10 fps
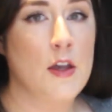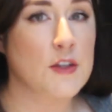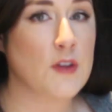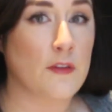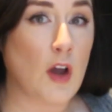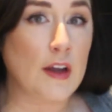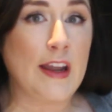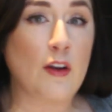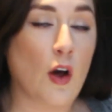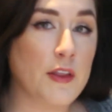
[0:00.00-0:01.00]
So I've gotten
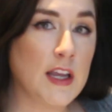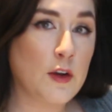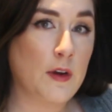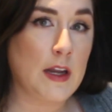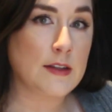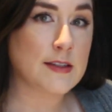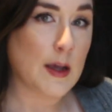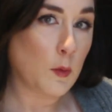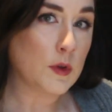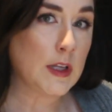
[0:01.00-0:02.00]
out all the ingredients
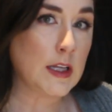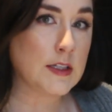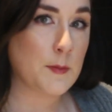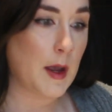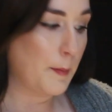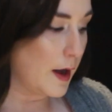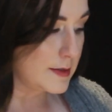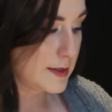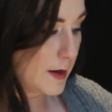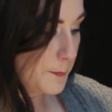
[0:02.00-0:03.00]
that we'll need to make
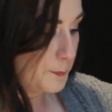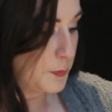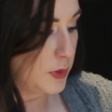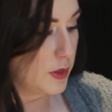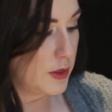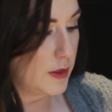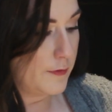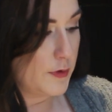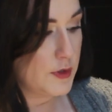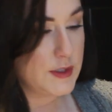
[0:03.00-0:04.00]
pasta. The
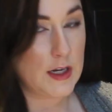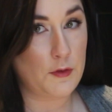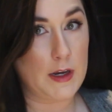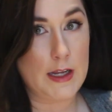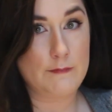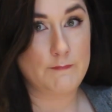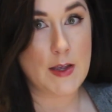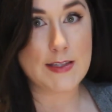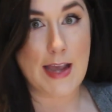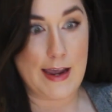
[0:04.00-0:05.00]
first ingredient
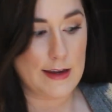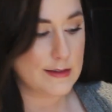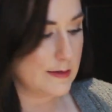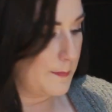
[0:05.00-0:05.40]
is eggs.